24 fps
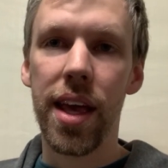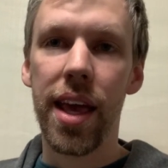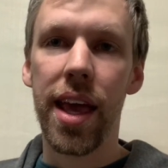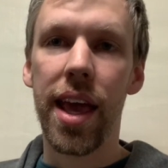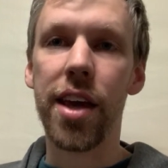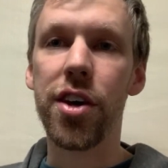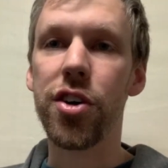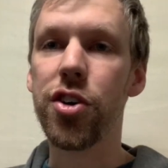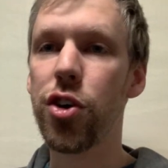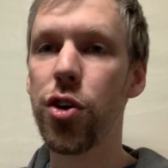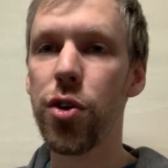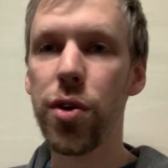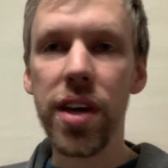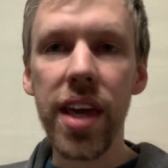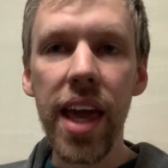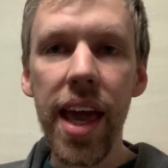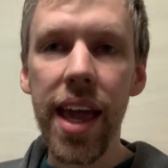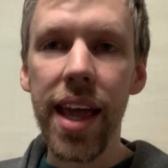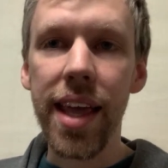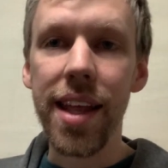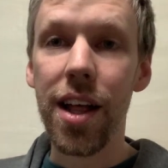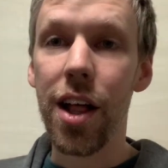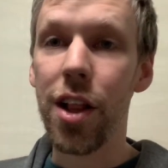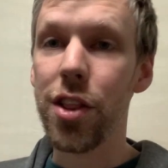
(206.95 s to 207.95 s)
and
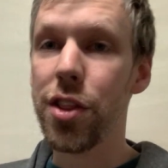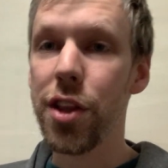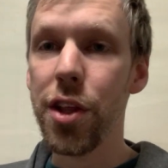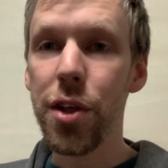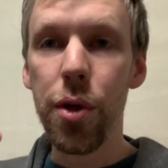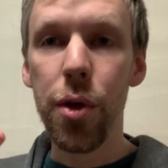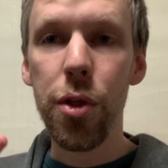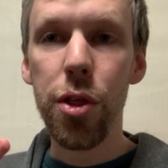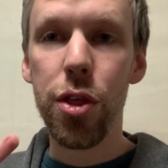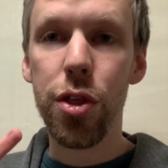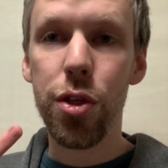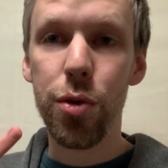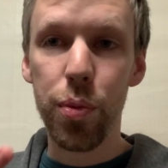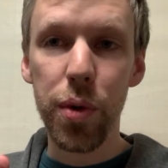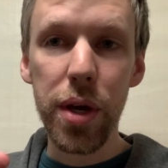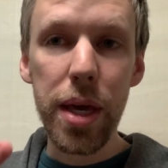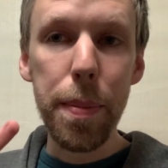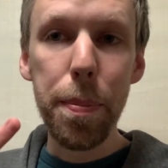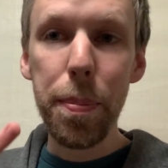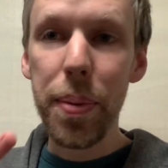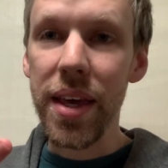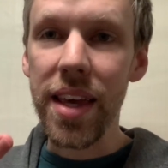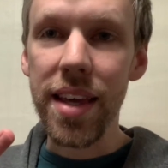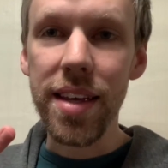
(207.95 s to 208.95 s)
create a little
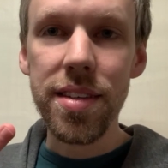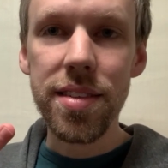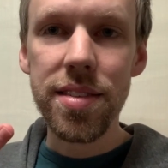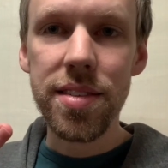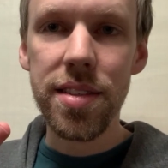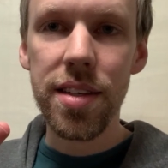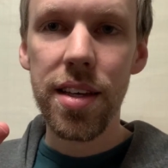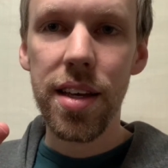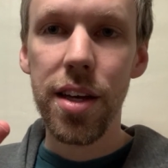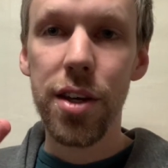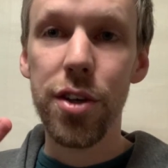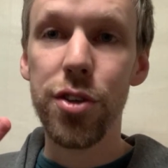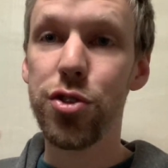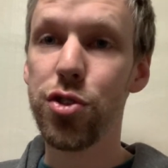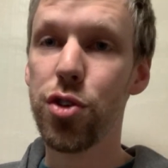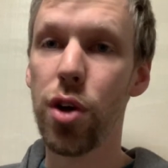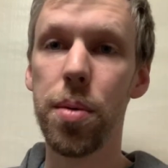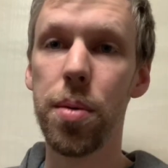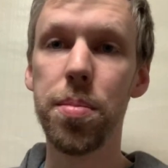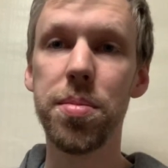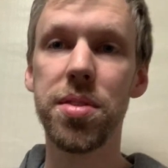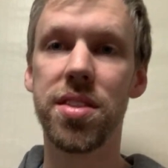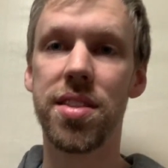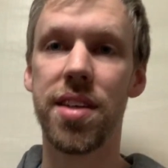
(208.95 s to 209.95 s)
three-piece
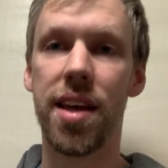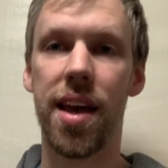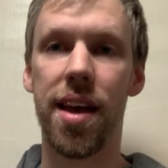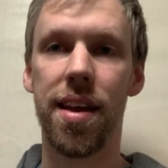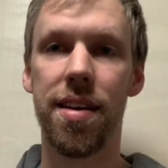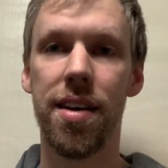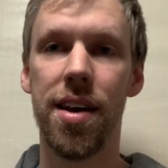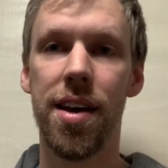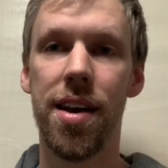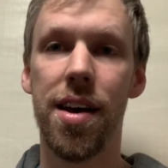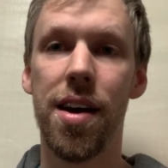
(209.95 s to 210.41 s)
drum set.